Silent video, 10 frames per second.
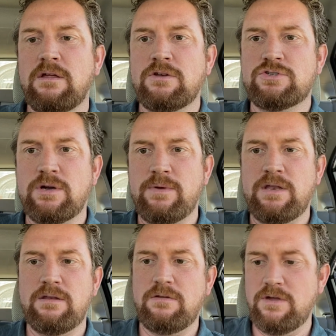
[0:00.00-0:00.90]
trim it.
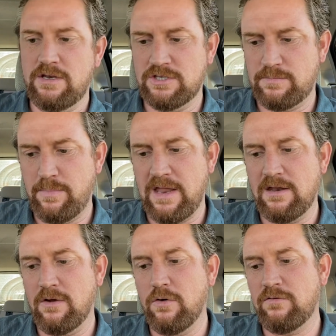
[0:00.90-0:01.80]
You can just bend
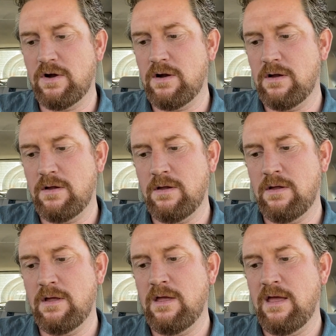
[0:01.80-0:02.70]
it over.
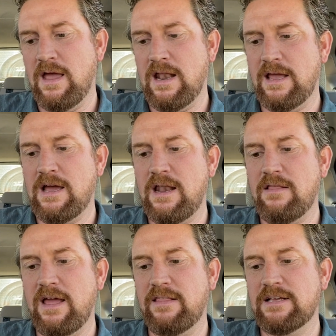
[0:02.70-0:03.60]
And I kind of
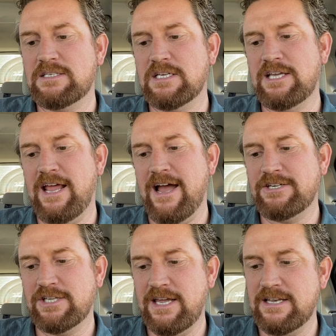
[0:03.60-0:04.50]
like this because
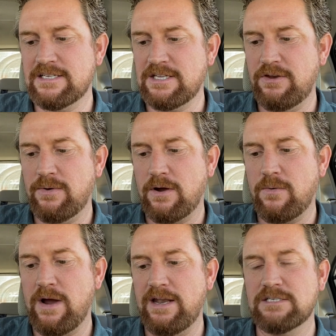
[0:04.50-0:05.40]
it doesn't do it
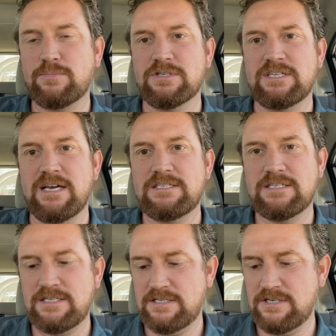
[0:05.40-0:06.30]
quite as precise as
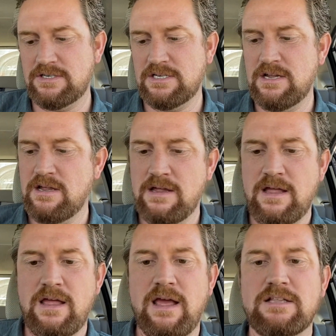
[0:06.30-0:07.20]
scissors.
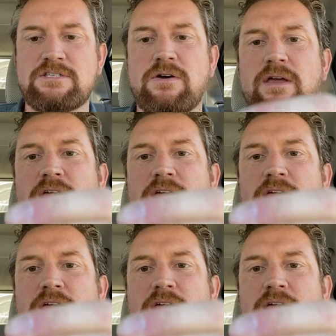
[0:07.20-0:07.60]
And so it